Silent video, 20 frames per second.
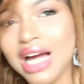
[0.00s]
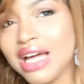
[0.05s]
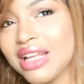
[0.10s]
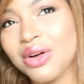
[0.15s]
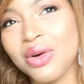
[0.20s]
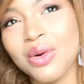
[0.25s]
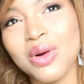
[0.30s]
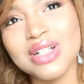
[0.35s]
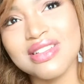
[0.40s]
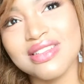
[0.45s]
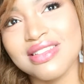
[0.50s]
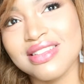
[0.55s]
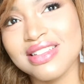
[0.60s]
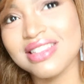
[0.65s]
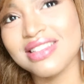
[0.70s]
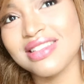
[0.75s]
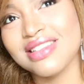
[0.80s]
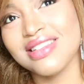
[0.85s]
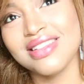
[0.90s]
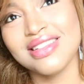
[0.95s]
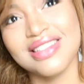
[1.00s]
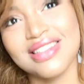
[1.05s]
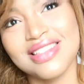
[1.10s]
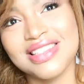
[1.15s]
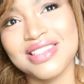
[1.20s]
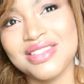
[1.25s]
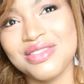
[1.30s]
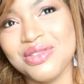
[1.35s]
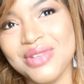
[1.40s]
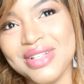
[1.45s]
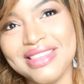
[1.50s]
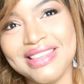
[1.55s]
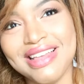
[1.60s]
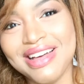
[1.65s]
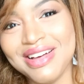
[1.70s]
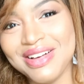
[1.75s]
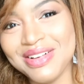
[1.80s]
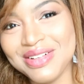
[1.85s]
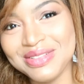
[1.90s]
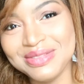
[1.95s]
kind of question is this? What the
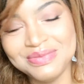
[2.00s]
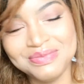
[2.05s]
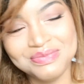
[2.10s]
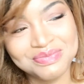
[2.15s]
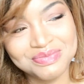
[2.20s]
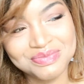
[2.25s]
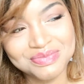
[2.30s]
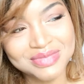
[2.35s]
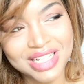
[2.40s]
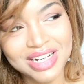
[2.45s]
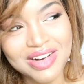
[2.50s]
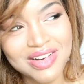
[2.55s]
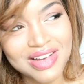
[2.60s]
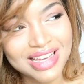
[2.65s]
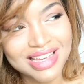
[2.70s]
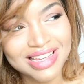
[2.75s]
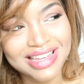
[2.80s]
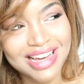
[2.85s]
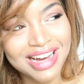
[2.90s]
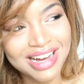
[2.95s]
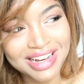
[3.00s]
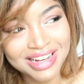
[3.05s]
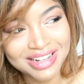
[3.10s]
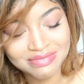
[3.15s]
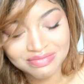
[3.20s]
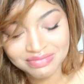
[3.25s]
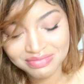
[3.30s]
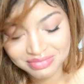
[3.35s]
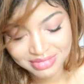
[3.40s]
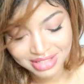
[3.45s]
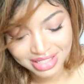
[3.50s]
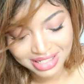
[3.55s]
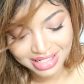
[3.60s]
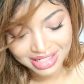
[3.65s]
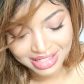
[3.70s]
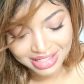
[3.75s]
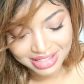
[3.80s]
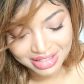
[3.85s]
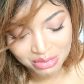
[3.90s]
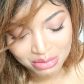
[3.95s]
hell? Okay, um,
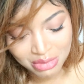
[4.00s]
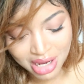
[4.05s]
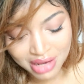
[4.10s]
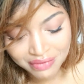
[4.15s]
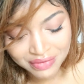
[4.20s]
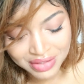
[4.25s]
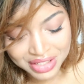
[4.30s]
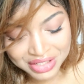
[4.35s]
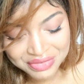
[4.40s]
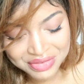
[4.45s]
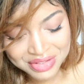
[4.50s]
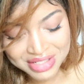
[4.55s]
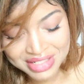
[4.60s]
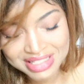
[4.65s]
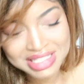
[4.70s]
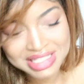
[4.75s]
my favorite